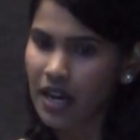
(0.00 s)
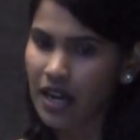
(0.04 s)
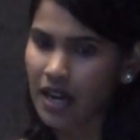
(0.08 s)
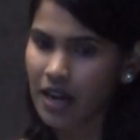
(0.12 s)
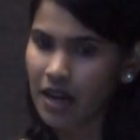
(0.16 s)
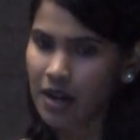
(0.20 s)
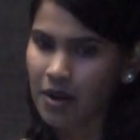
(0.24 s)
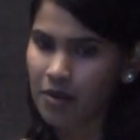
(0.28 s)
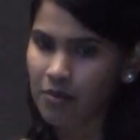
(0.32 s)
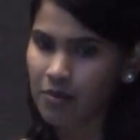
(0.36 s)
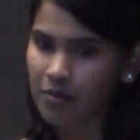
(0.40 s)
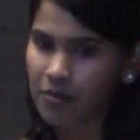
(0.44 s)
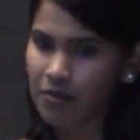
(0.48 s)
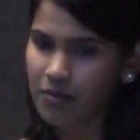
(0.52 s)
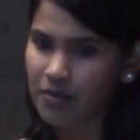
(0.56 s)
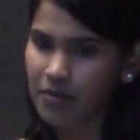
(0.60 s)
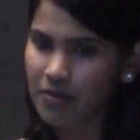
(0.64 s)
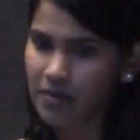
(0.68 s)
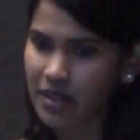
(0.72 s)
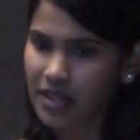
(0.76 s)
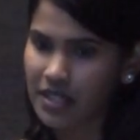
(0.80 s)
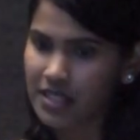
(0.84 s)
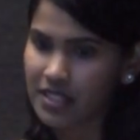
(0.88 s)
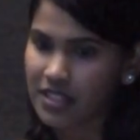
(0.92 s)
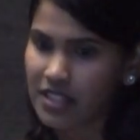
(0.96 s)

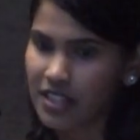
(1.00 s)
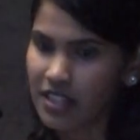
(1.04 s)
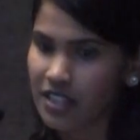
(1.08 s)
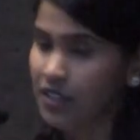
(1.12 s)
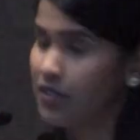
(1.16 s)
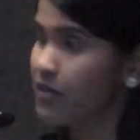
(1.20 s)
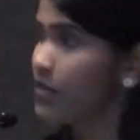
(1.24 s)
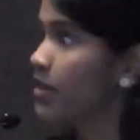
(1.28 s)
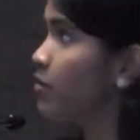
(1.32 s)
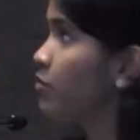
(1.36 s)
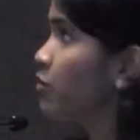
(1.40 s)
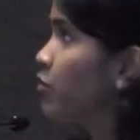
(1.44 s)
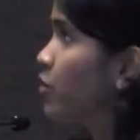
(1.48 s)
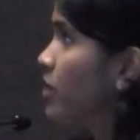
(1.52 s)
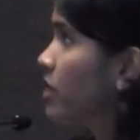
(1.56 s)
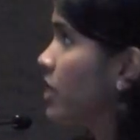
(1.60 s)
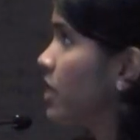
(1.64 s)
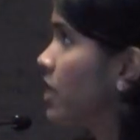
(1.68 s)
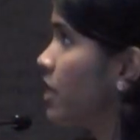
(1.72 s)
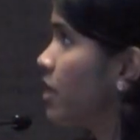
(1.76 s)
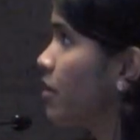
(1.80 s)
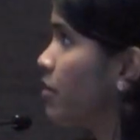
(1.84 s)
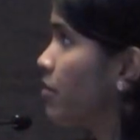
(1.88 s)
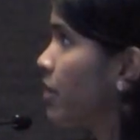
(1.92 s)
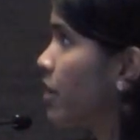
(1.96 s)
and none of them
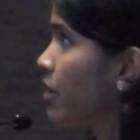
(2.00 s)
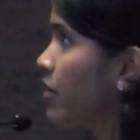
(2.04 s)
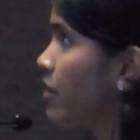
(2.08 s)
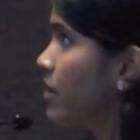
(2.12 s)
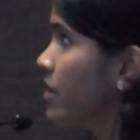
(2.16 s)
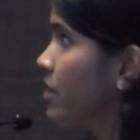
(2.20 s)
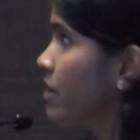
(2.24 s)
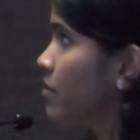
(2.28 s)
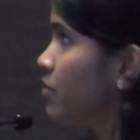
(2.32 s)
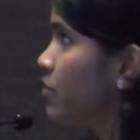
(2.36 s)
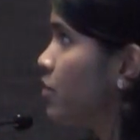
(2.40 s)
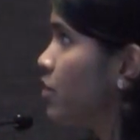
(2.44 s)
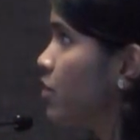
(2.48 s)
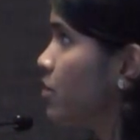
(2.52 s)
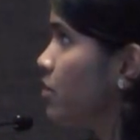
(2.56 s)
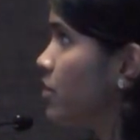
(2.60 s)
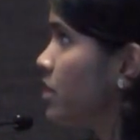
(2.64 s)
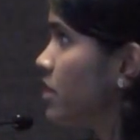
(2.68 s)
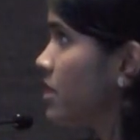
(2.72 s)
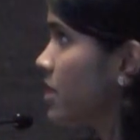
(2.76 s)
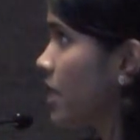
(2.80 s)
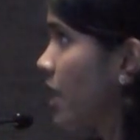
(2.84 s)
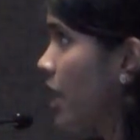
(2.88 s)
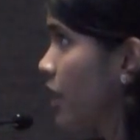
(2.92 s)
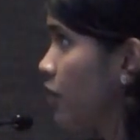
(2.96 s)
really comparing them to
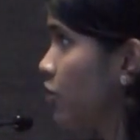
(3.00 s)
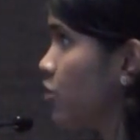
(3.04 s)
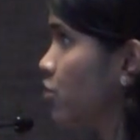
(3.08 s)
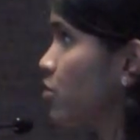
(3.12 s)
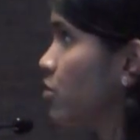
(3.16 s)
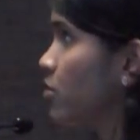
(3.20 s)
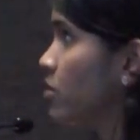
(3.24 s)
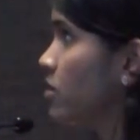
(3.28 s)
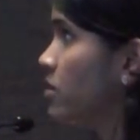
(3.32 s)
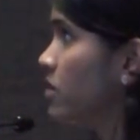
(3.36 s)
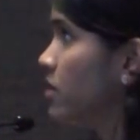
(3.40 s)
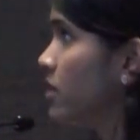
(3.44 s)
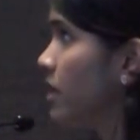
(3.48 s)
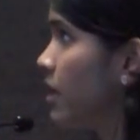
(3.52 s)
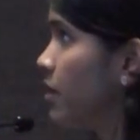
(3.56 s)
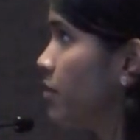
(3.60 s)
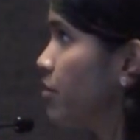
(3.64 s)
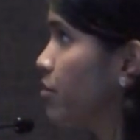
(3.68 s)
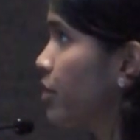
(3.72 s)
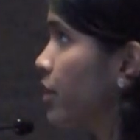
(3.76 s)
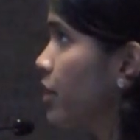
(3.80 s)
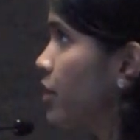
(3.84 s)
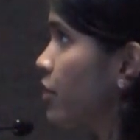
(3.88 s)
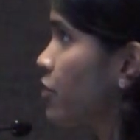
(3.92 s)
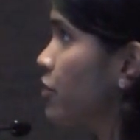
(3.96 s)
its actual
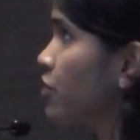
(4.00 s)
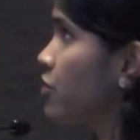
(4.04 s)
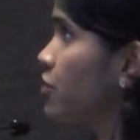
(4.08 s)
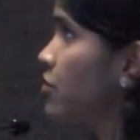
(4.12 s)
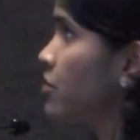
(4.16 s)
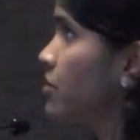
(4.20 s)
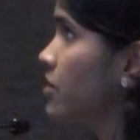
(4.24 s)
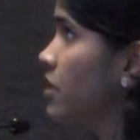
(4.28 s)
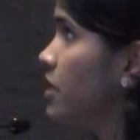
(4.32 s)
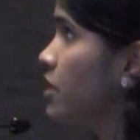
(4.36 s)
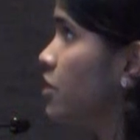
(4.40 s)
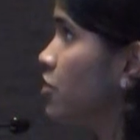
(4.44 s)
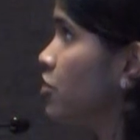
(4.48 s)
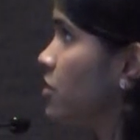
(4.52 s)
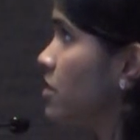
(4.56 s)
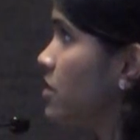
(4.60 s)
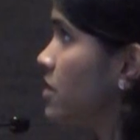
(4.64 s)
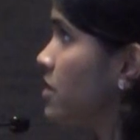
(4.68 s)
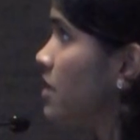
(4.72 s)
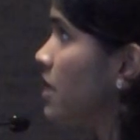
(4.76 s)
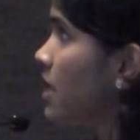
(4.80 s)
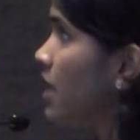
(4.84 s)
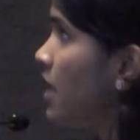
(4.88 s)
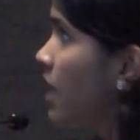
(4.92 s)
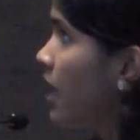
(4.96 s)
precursor
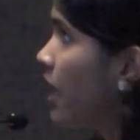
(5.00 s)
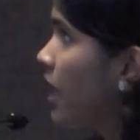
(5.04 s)
lesions.